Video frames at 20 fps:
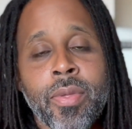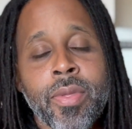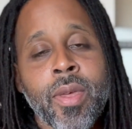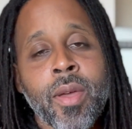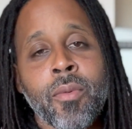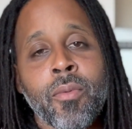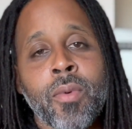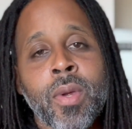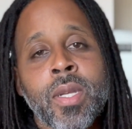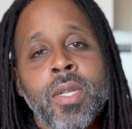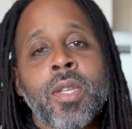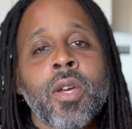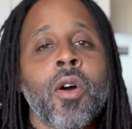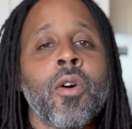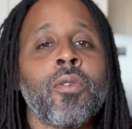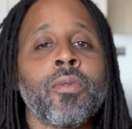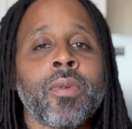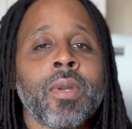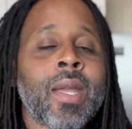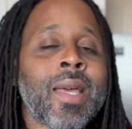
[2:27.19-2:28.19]
then we
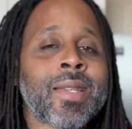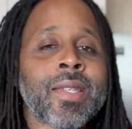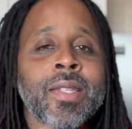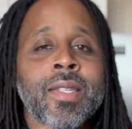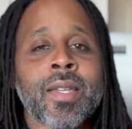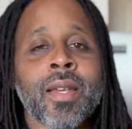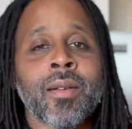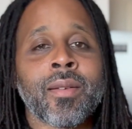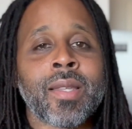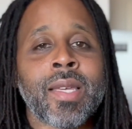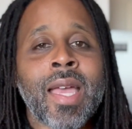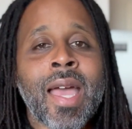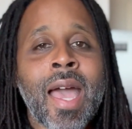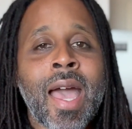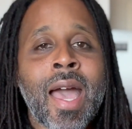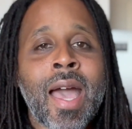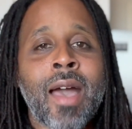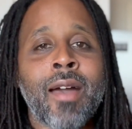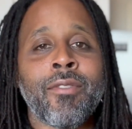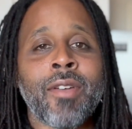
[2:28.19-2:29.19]
don't necessarily
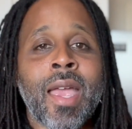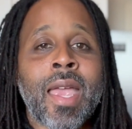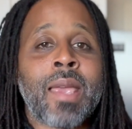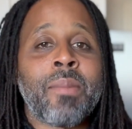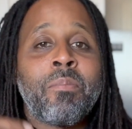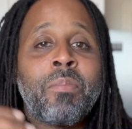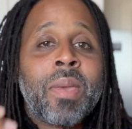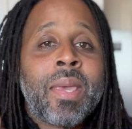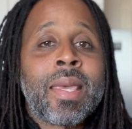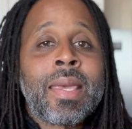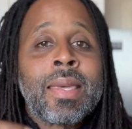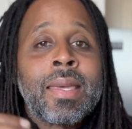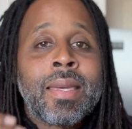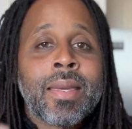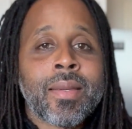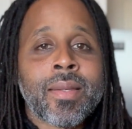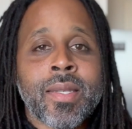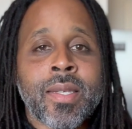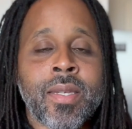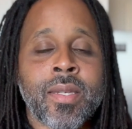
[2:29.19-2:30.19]
have a peak
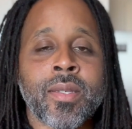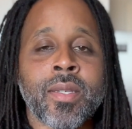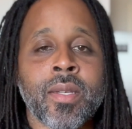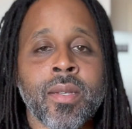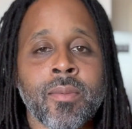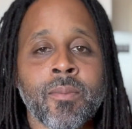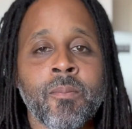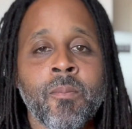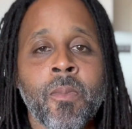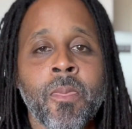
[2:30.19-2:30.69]
season.